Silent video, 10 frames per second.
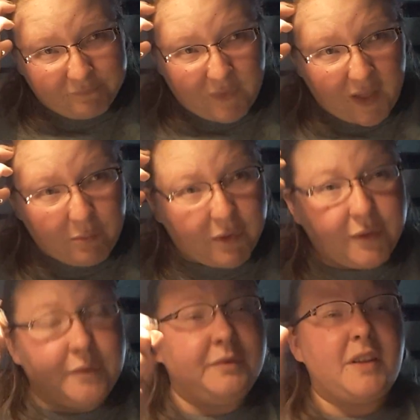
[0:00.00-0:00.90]
light
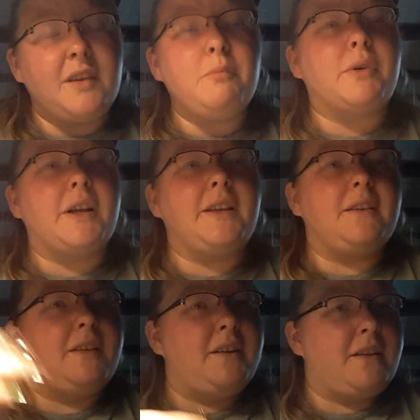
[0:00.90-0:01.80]
blue. Nothing bright
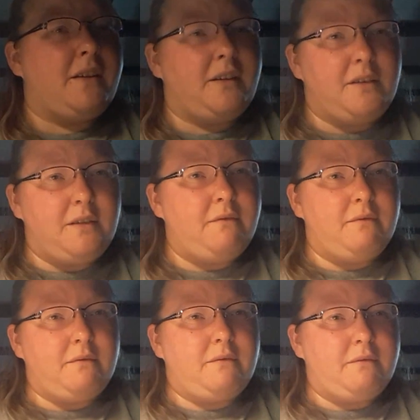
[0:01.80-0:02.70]
and nothing
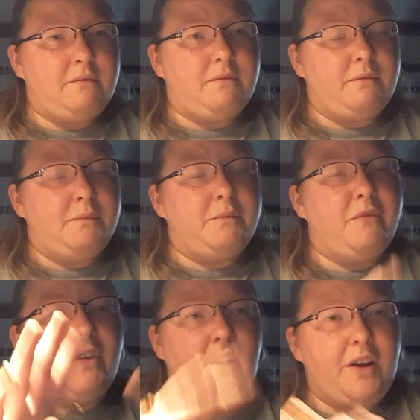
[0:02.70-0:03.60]

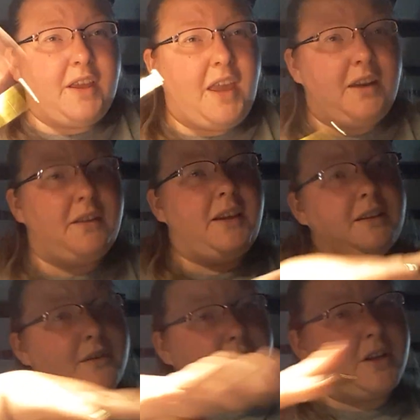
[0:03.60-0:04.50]
variegated,
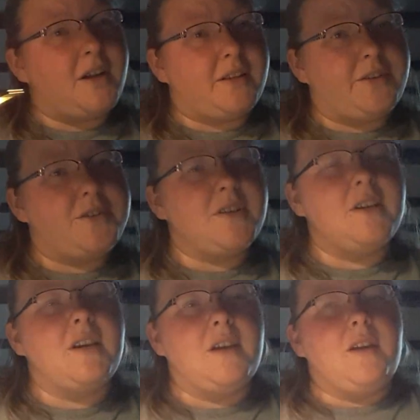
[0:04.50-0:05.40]
like different colors.
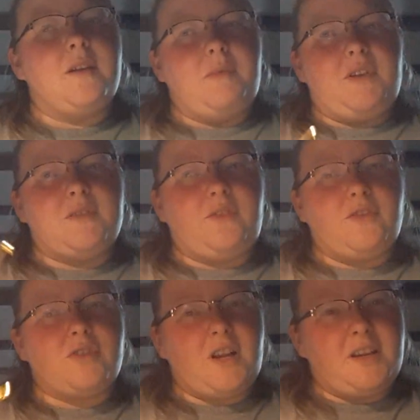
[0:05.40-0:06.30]
Because if you're
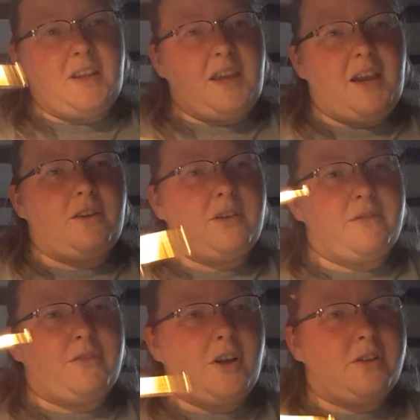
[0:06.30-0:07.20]
trying to count
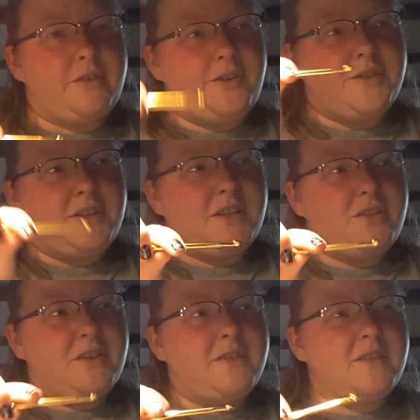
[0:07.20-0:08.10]
and follow your
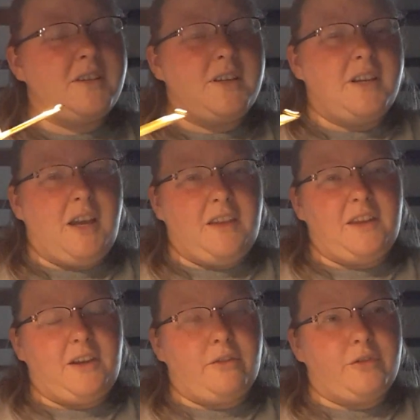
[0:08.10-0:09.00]
stitches and
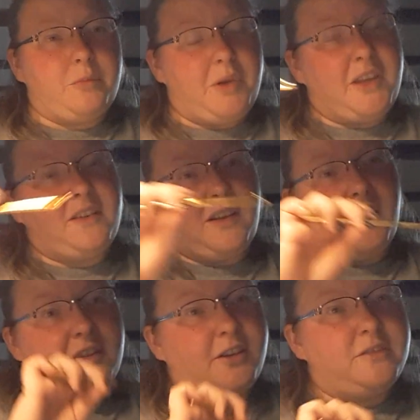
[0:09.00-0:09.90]
they go from pink to
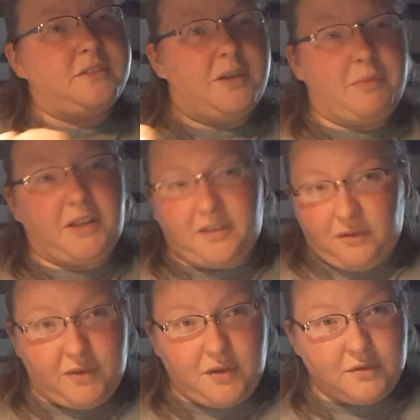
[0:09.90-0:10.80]
yellow, it might
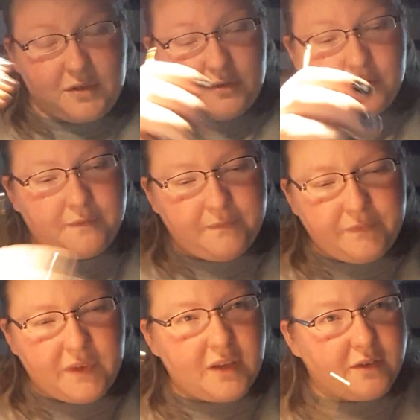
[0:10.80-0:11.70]
confuse you.
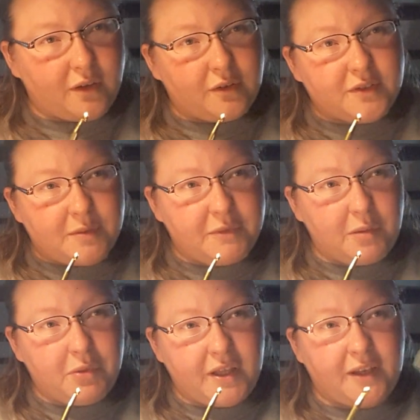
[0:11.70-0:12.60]
So
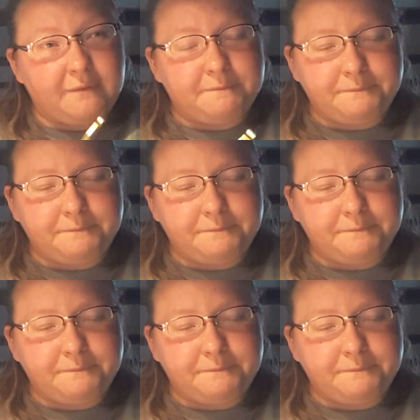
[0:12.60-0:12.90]
something plain.